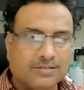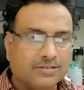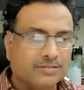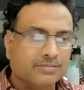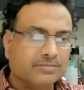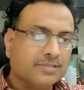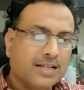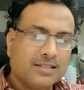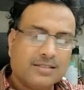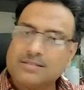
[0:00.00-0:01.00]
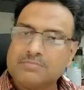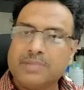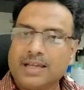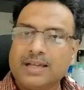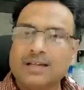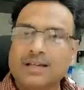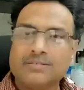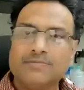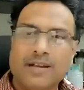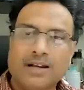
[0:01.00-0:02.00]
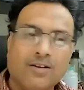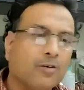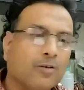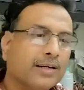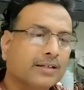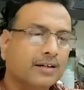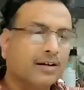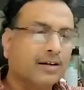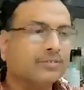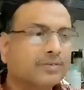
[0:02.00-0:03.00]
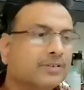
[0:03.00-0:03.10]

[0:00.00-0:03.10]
So that's being well documented now.